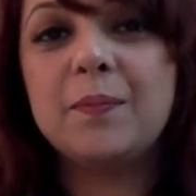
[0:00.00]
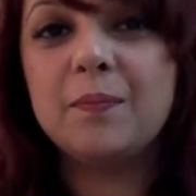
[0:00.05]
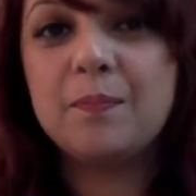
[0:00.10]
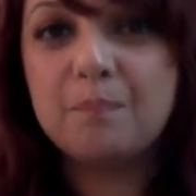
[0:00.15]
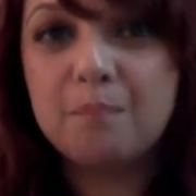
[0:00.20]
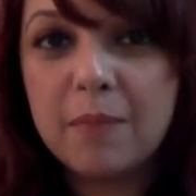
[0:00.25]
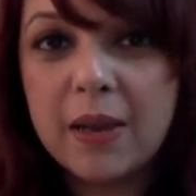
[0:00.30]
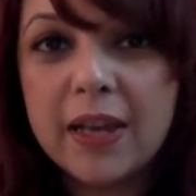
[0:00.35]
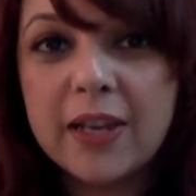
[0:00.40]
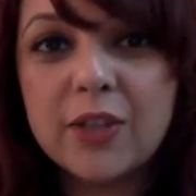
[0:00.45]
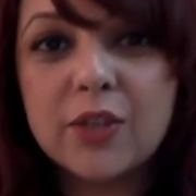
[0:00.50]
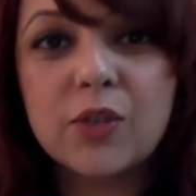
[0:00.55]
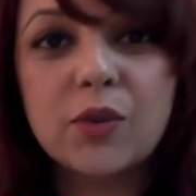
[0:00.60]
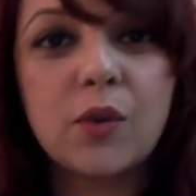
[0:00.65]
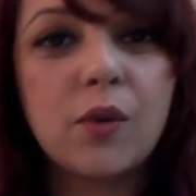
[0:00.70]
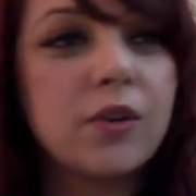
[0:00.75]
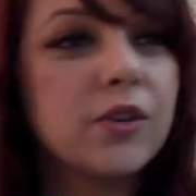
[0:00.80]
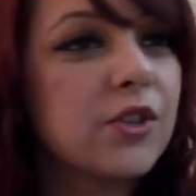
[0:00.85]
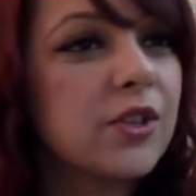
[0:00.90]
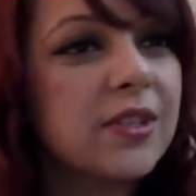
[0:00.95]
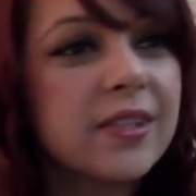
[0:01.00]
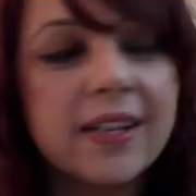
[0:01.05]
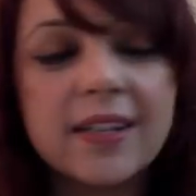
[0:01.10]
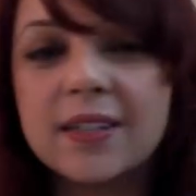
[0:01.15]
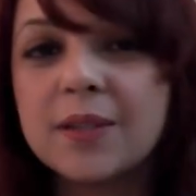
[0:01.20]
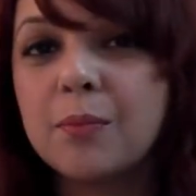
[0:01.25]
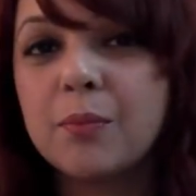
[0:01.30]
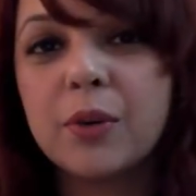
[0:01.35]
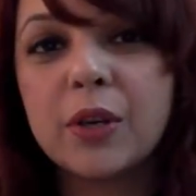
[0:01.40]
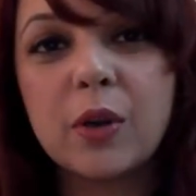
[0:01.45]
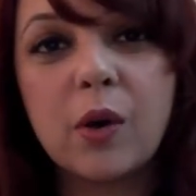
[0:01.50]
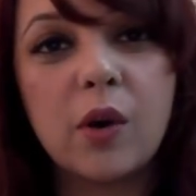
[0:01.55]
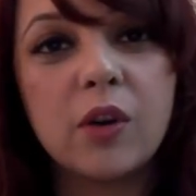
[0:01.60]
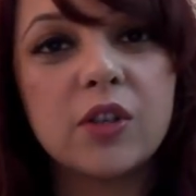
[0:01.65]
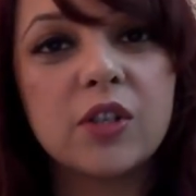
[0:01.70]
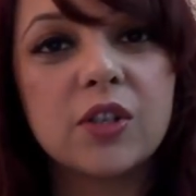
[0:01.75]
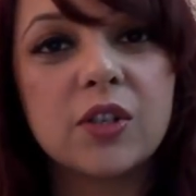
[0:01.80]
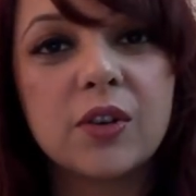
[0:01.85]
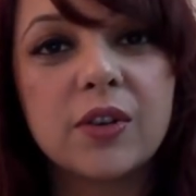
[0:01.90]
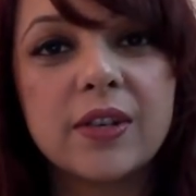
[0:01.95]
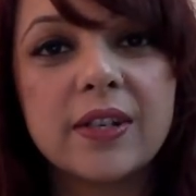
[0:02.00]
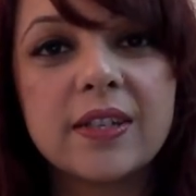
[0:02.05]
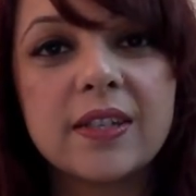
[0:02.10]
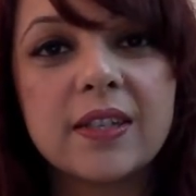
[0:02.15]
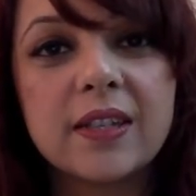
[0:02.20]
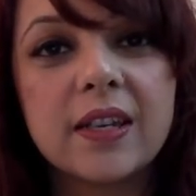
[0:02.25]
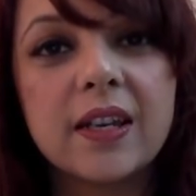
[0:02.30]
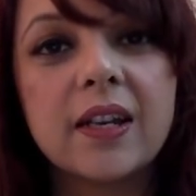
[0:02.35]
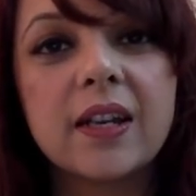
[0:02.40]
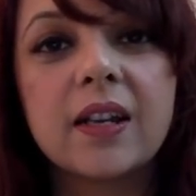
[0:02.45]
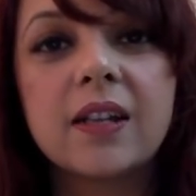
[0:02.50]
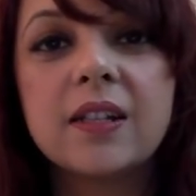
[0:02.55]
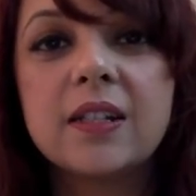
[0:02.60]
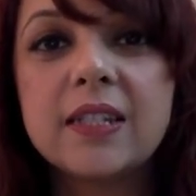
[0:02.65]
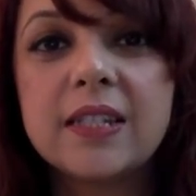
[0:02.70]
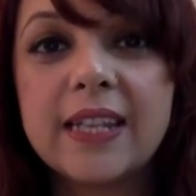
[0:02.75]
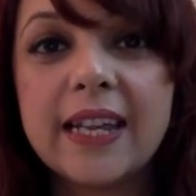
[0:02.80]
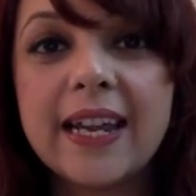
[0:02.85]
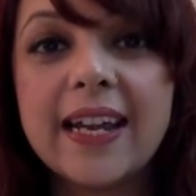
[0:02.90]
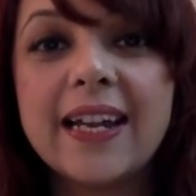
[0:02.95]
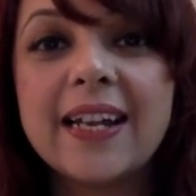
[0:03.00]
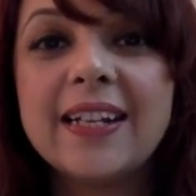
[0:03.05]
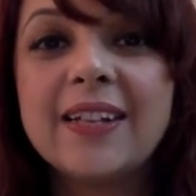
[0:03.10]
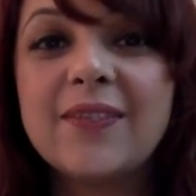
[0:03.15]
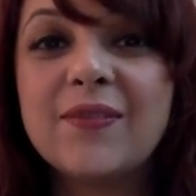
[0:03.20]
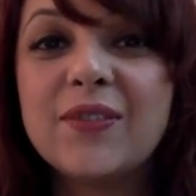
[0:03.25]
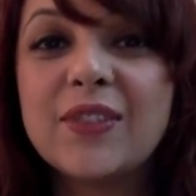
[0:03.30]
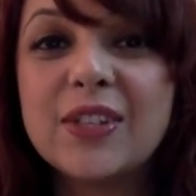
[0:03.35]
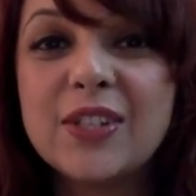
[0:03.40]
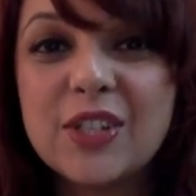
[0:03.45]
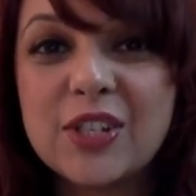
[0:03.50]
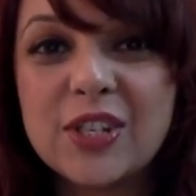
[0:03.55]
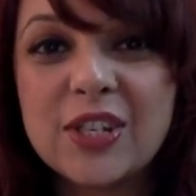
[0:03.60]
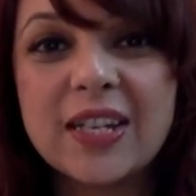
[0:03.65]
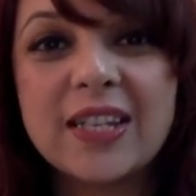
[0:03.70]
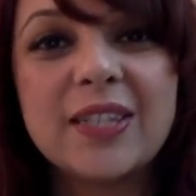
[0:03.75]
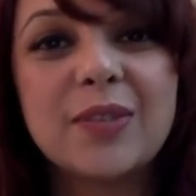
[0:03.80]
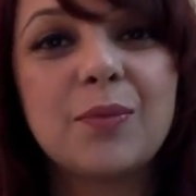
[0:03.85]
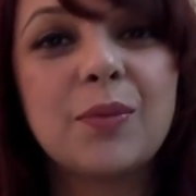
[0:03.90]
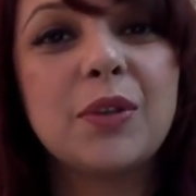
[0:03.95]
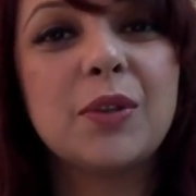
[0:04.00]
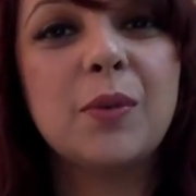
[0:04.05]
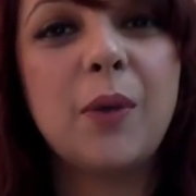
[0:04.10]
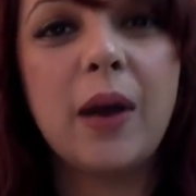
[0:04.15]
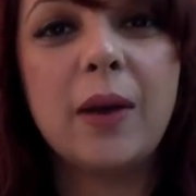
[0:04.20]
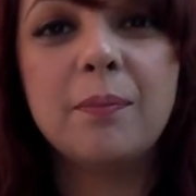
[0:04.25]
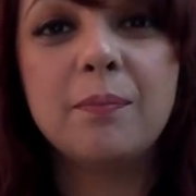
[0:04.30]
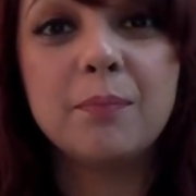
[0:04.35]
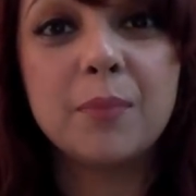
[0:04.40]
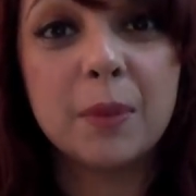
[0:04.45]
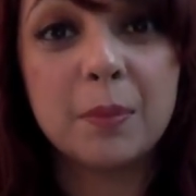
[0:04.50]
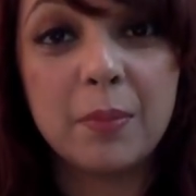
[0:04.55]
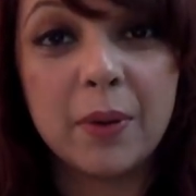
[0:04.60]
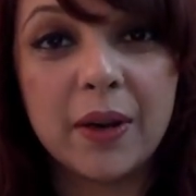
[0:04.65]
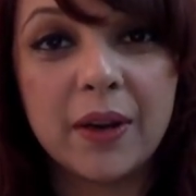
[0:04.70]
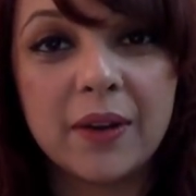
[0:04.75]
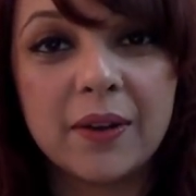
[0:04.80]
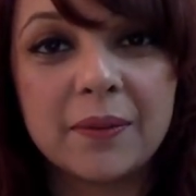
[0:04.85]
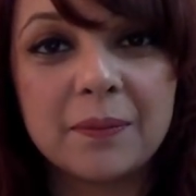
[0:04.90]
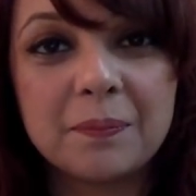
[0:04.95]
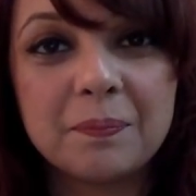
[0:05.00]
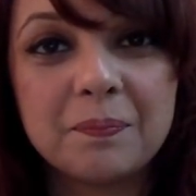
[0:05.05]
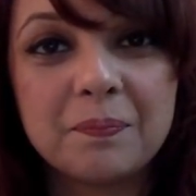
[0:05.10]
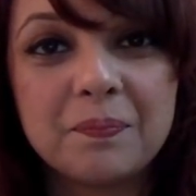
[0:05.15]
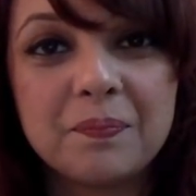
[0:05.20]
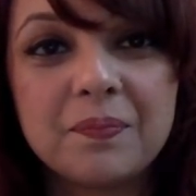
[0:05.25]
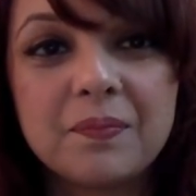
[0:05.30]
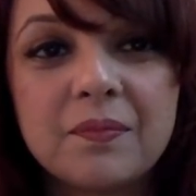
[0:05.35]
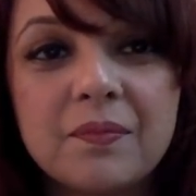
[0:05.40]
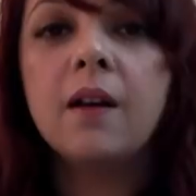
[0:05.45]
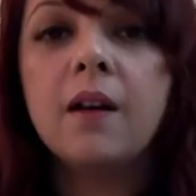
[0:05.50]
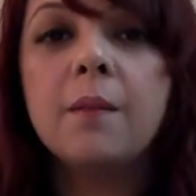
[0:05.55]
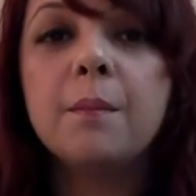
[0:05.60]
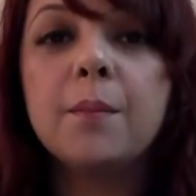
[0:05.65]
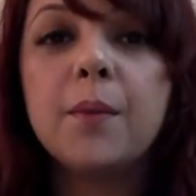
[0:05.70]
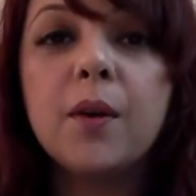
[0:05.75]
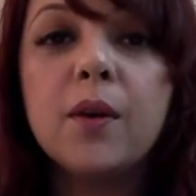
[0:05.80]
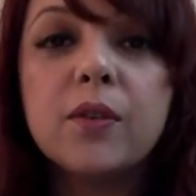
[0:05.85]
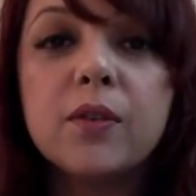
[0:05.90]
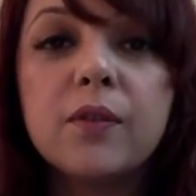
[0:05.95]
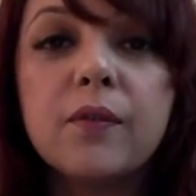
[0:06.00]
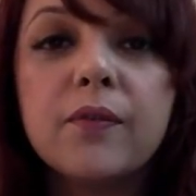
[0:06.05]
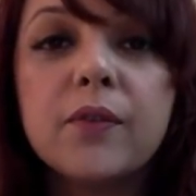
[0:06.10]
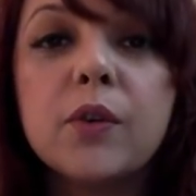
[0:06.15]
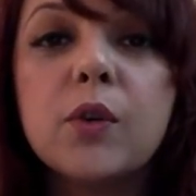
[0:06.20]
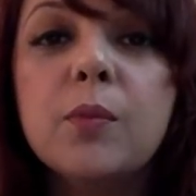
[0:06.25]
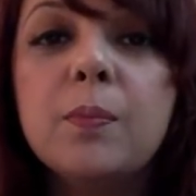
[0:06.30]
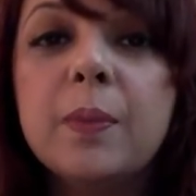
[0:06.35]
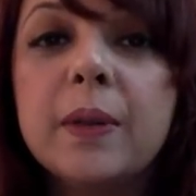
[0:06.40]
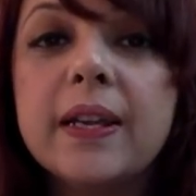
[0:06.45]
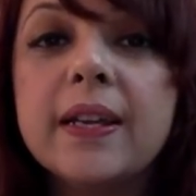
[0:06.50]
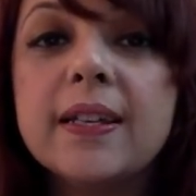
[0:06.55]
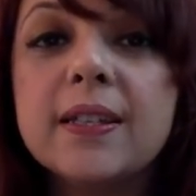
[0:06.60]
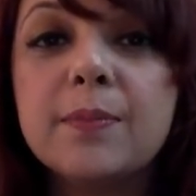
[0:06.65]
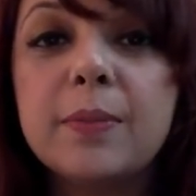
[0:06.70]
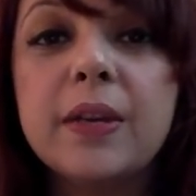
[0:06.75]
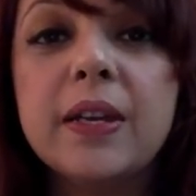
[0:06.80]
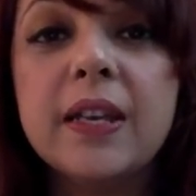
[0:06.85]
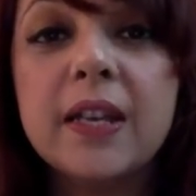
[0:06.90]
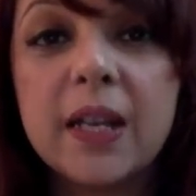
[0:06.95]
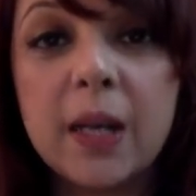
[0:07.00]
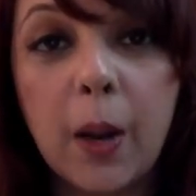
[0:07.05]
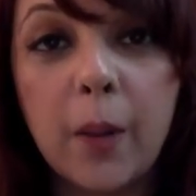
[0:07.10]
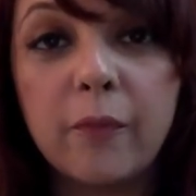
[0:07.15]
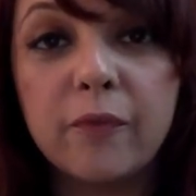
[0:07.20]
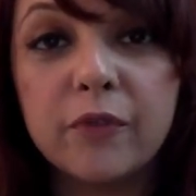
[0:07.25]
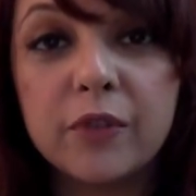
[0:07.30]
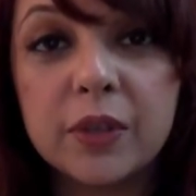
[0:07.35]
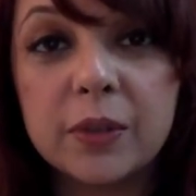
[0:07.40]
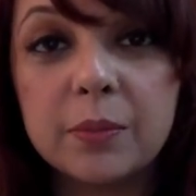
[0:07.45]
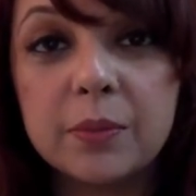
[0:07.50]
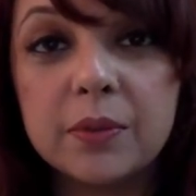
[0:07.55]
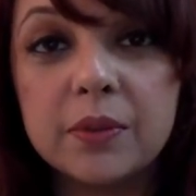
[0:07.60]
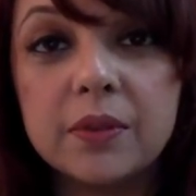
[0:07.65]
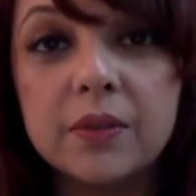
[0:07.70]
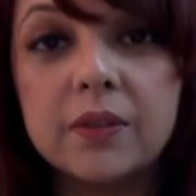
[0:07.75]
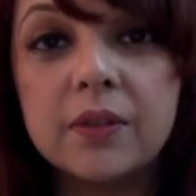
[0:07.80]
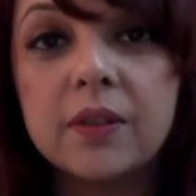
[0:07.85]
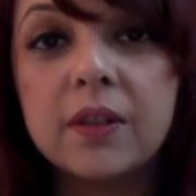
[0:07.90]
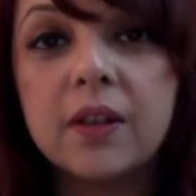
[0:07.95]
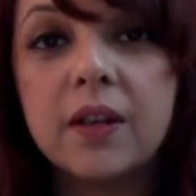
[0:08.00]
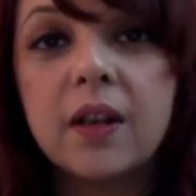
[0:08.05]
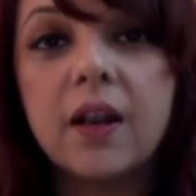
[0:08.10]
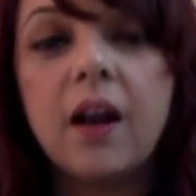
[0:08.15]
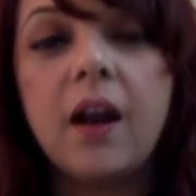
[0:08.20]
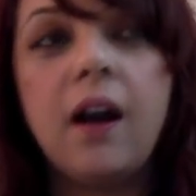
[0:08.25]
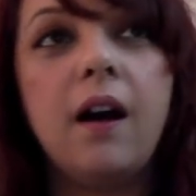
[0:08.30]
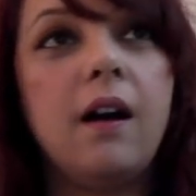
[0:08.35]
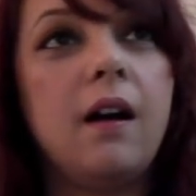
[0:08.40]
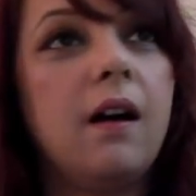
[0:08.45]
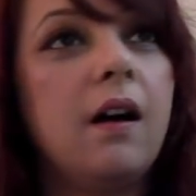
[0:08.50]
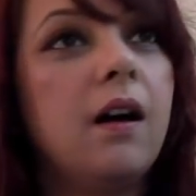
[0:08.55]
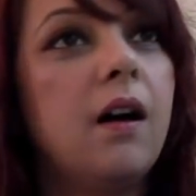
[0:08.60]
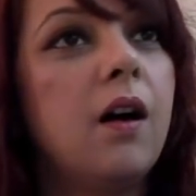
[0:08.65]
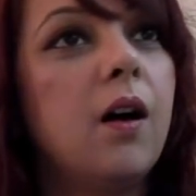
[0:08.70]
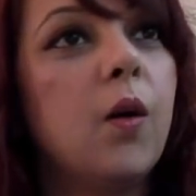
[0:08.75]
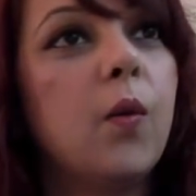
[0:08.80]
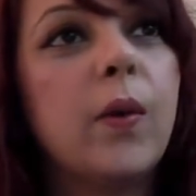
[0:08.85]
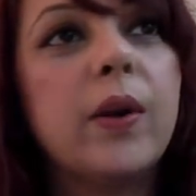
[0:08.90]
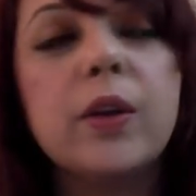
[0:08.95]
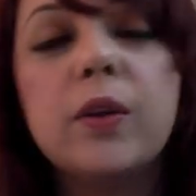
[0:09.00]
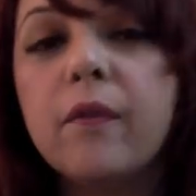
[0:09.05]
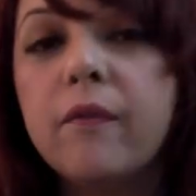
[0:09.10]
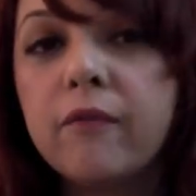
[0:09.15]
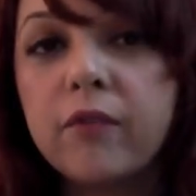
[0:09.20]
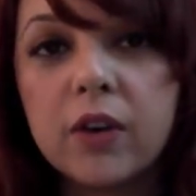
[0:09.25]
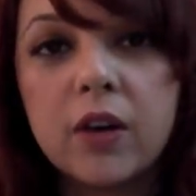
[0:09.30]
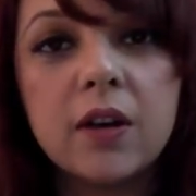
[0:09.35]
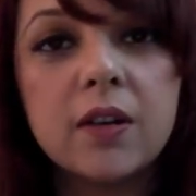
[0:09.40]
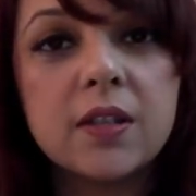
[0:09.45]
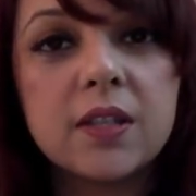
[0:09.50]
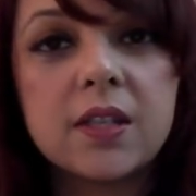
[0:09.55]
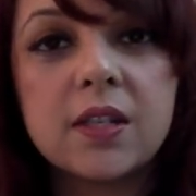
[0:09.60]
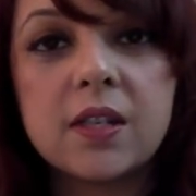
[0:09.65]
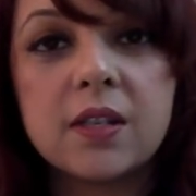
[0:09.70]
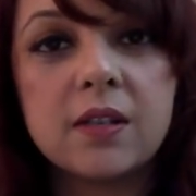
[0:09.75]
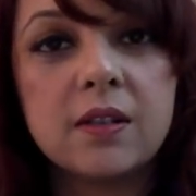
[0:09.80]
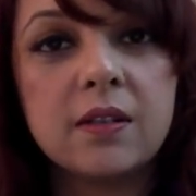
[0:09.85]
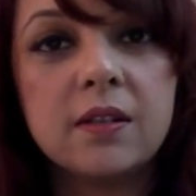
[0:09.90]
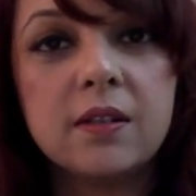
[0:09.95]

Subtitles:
make sure, just as a precautionary sake, take the sheets with you and prepare. Both of you, please be comfortable. When you first